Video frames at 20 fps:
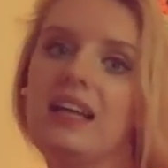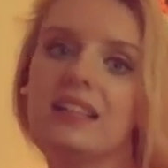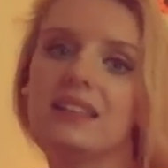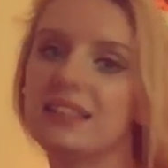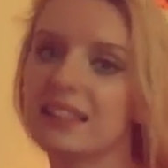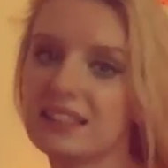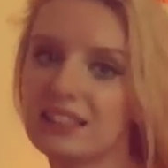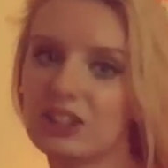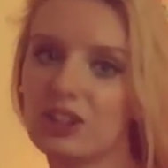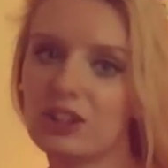
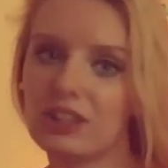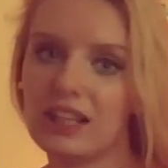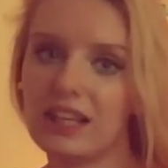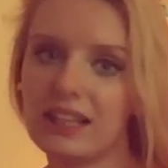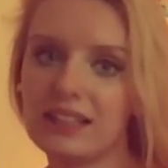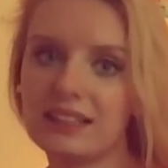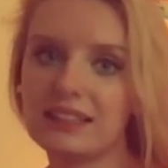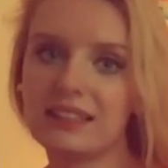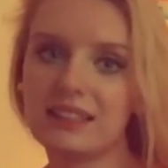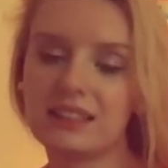That's not
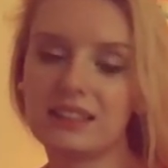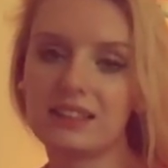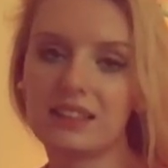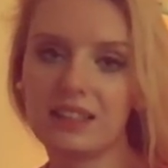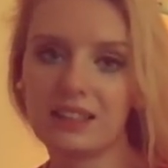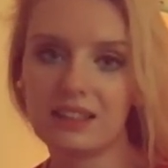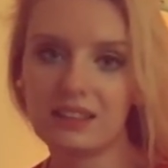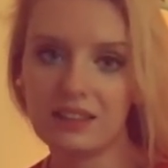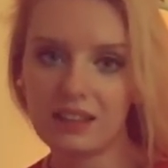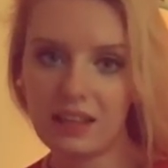nice.
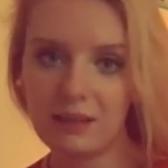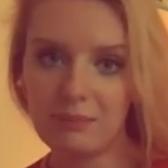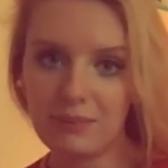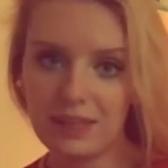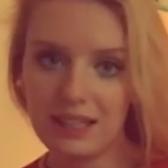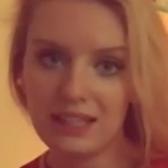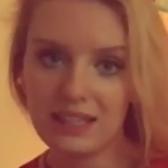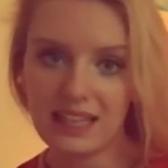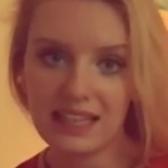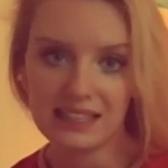
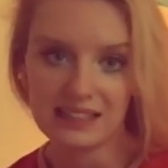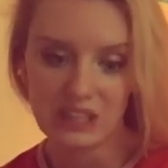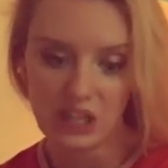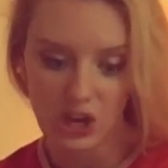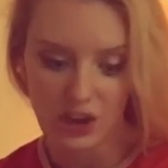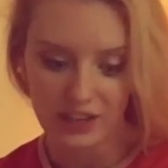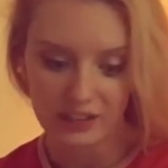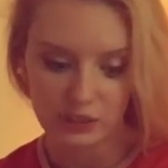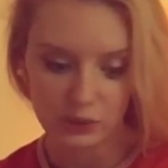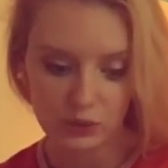Me, right now,
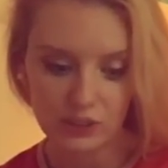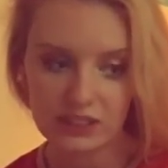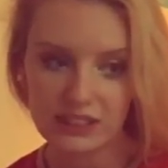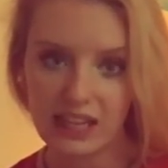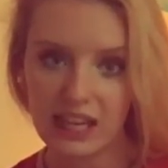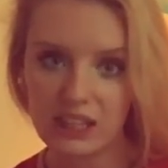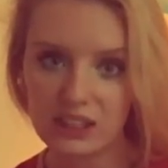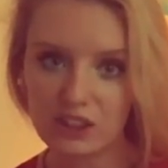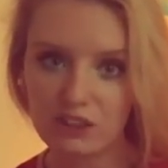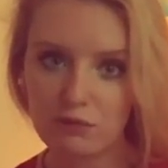I took it
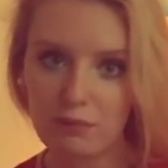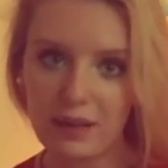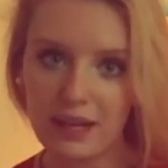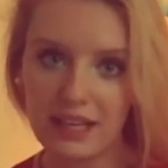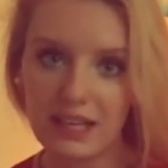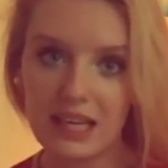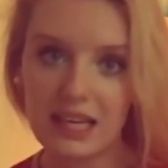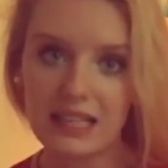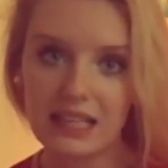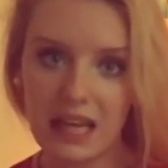out of
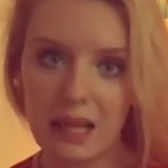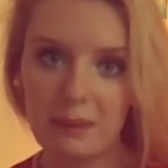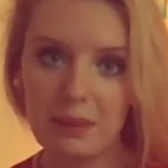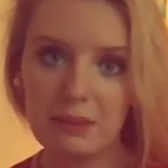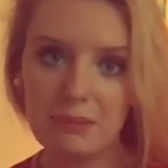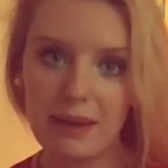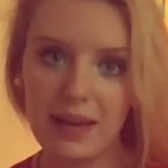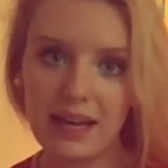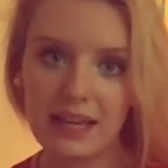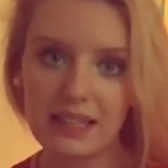my
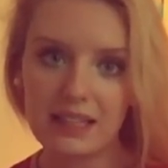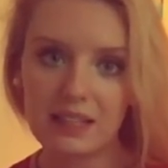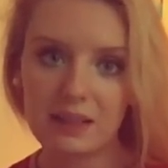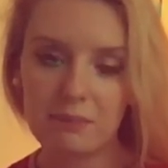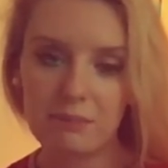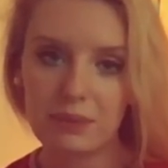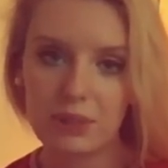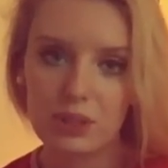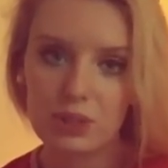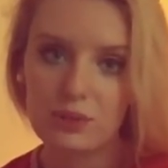cabin bag,
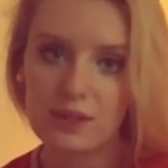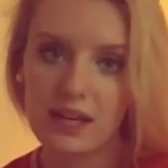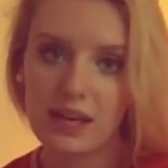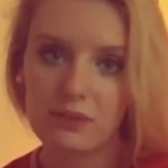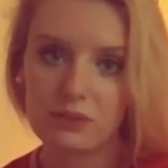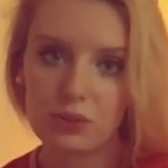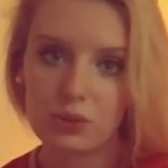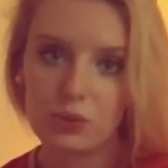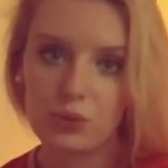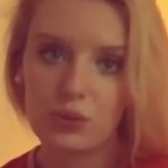because we
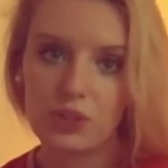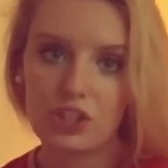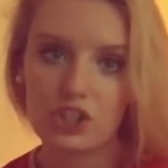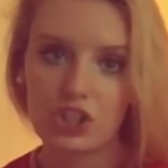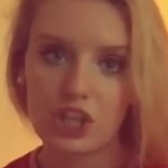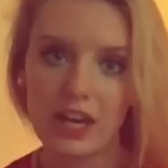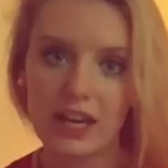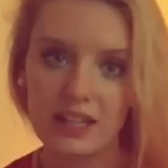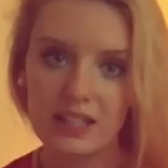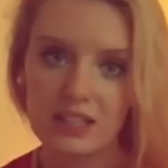have to do the
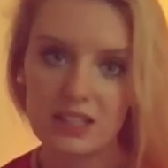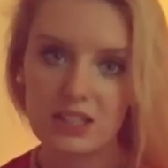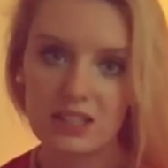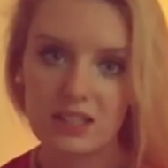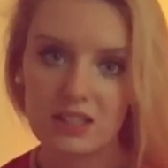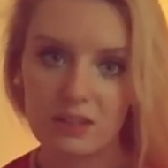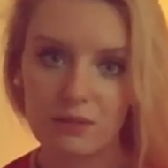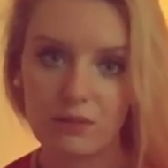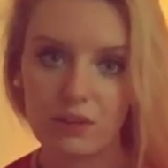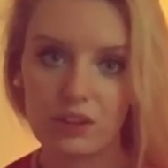checks
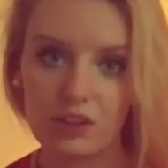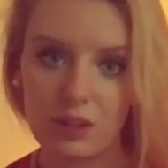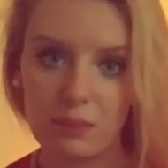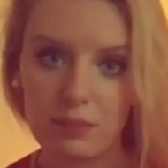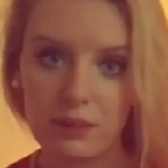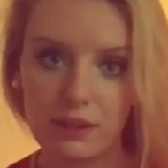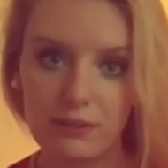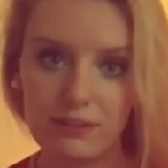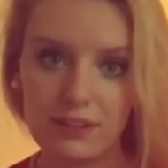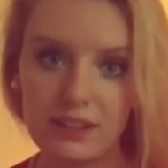on the
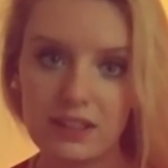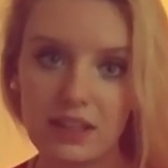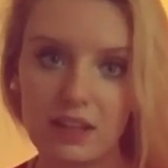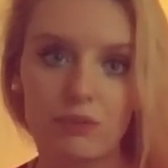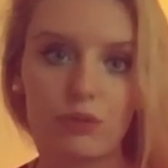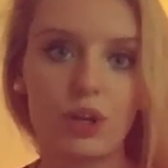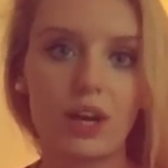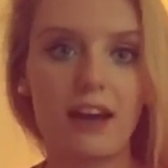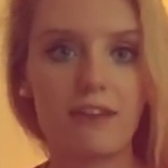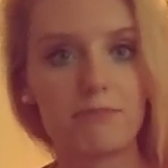briefing, if
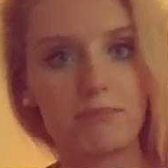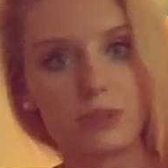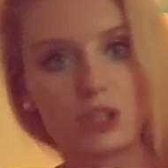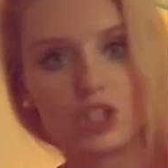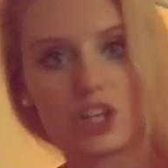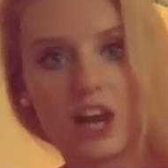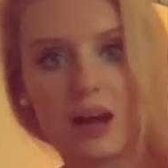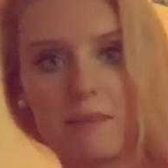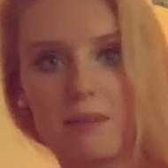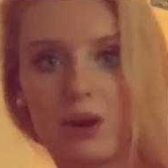you have
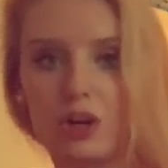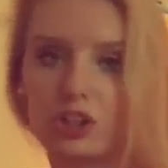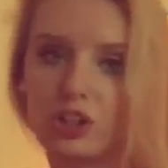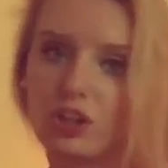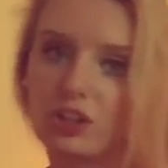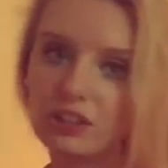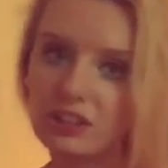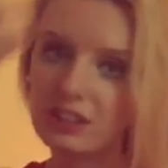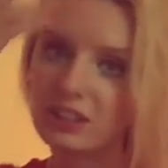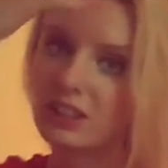pajama or
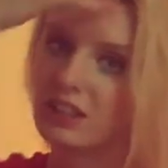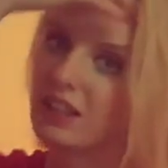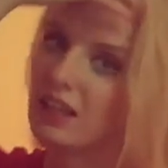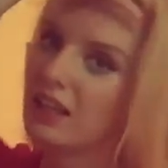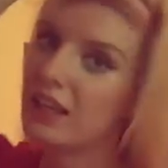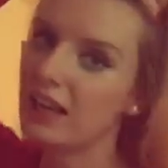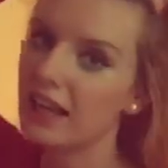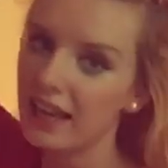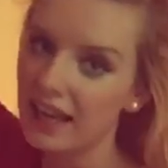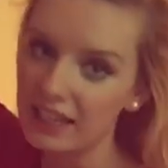not,
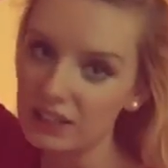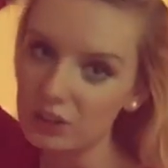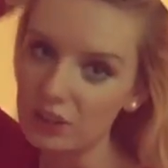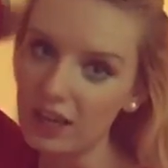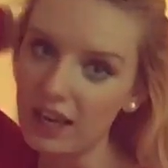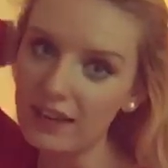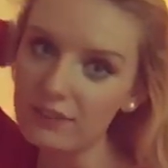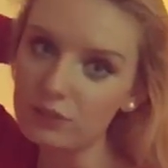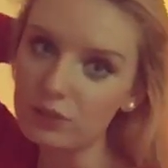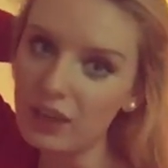and you
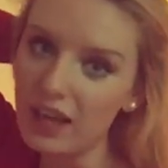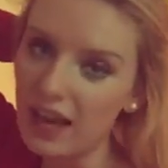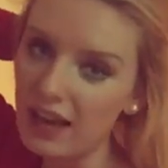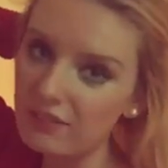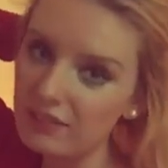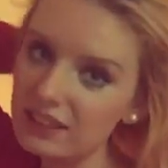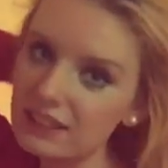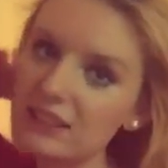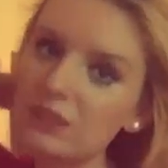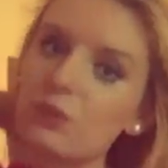have to
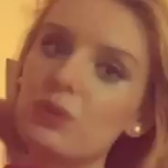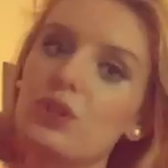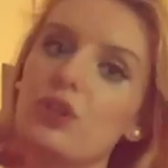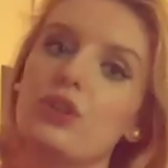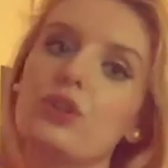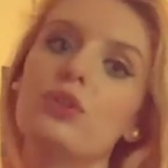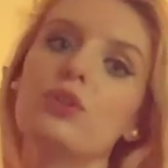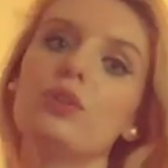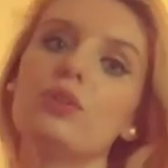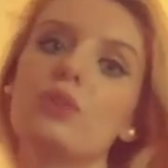have it with
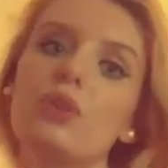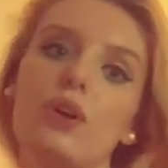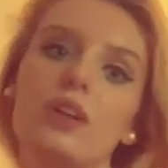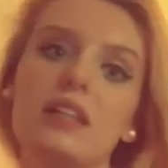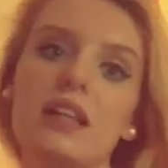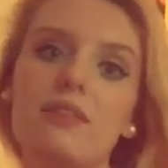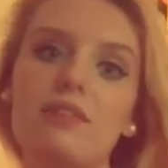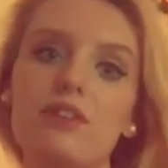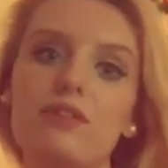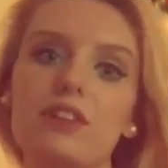you
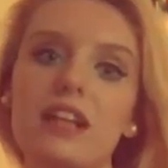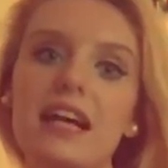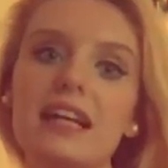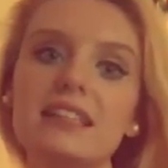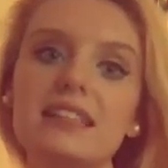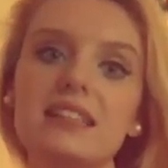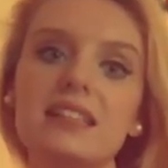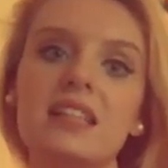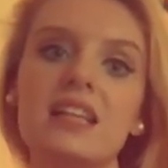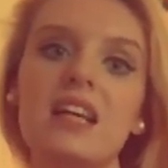on every
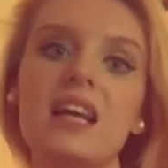flight.